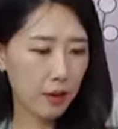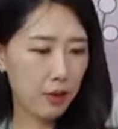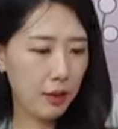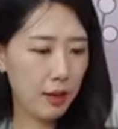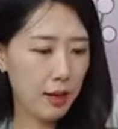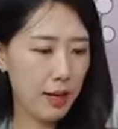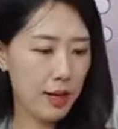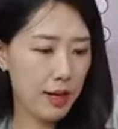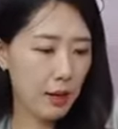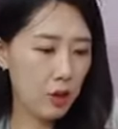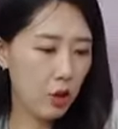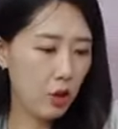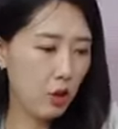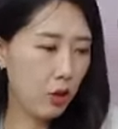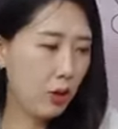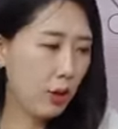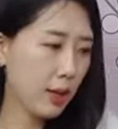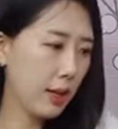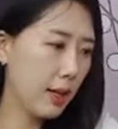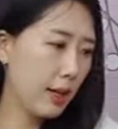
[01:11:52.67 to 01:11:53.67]
That you
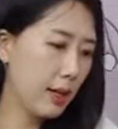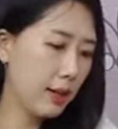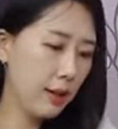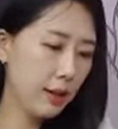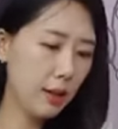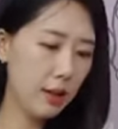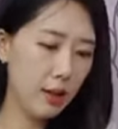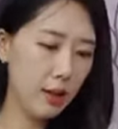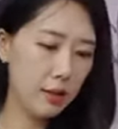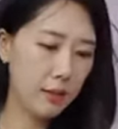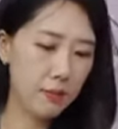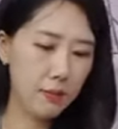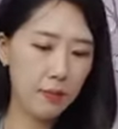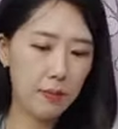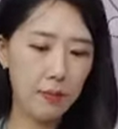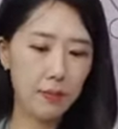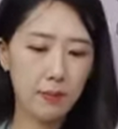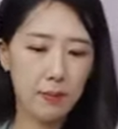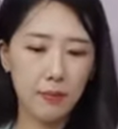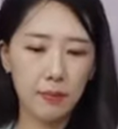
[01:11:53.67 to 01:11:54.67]
can,
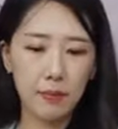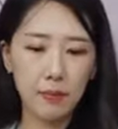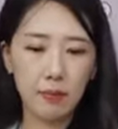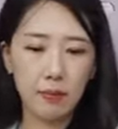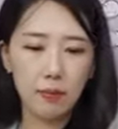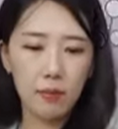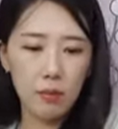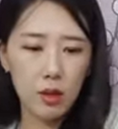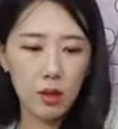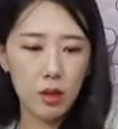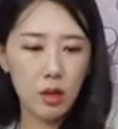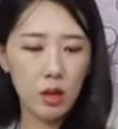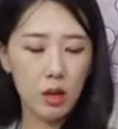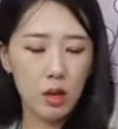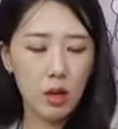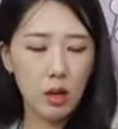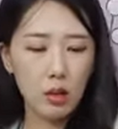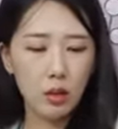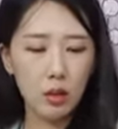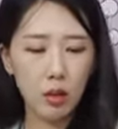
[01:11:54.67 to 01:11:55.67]

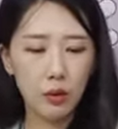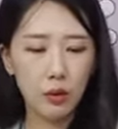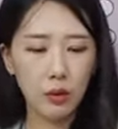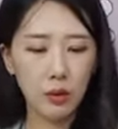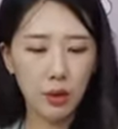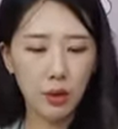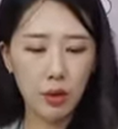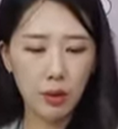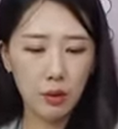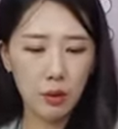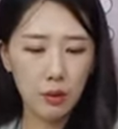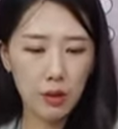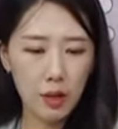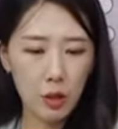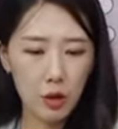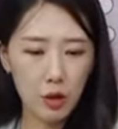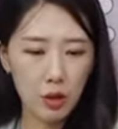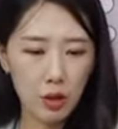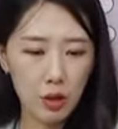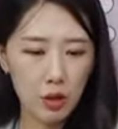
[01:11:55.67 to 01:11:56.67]
well, just for the
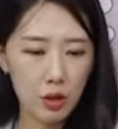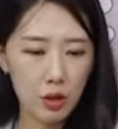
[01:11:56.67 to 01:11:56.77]
decoration.